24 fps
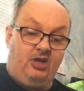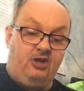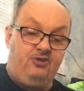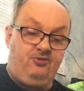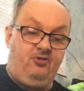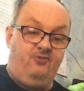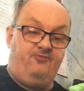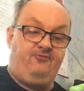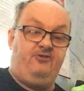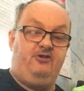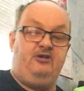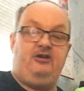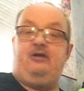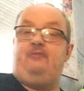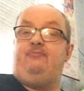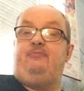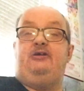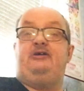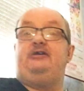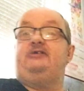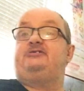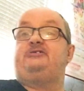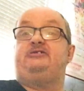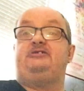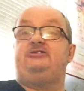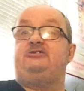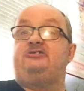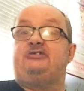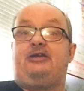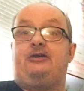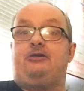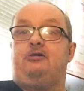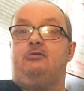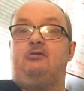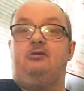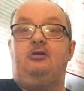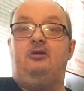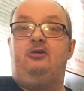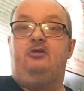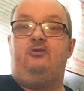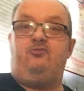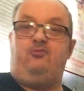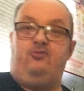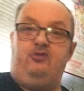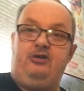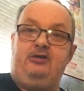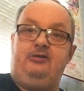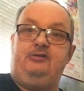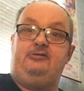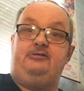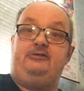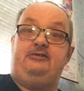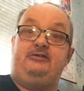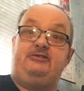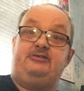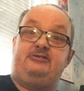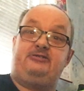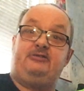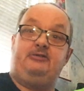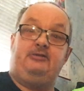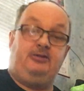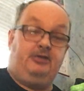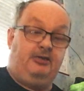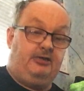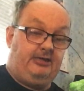Another amazing channel. Really is.